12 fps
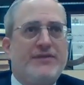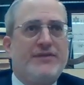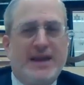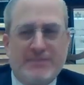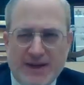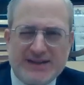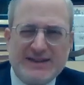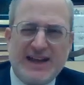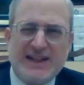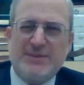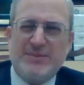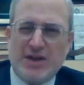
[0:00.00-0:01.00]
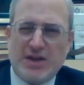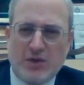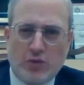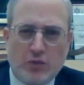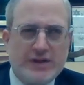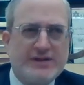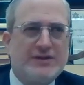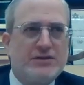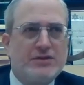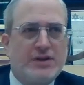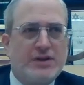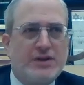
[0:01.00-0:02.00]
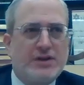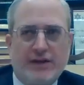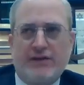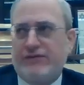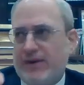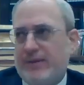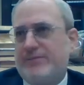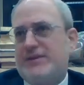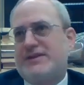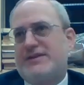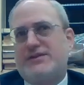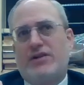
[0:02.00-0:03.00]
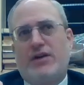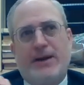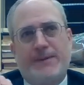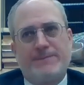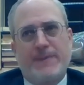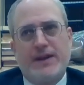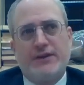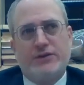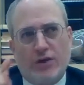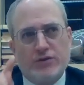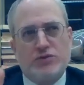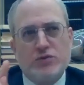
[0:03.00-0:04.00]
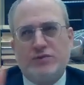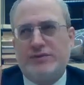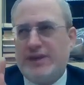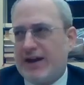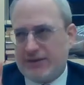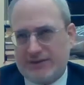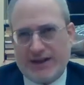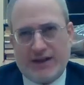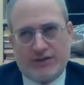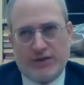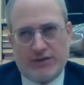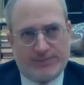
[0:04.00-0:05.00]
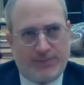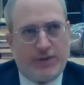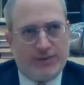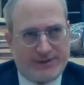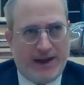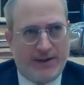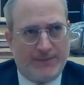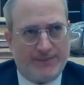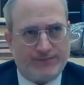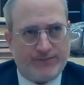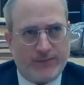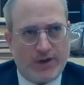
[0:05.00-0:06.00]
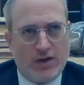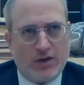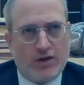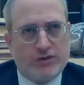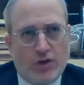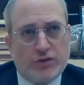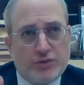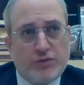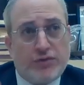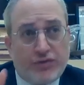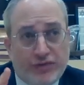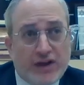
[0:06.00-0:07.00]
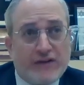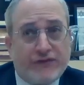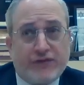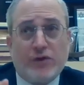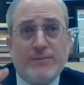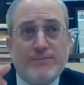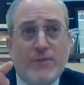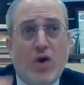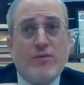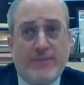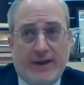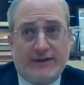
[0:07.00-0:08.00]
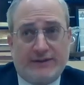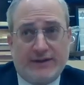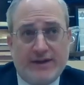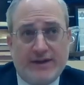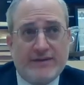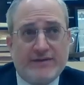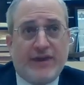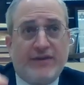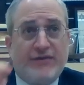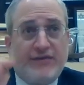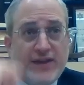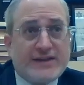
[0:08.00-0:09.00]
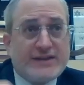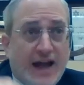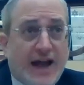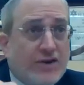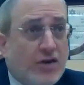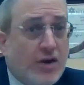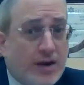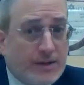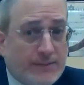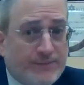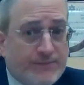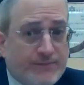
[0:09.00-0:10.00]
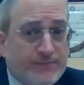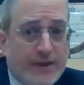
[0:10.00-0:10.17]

That message has to be crystal clear from the start. Don't you dare take those poles out. Because don't you think for a moment that this Aron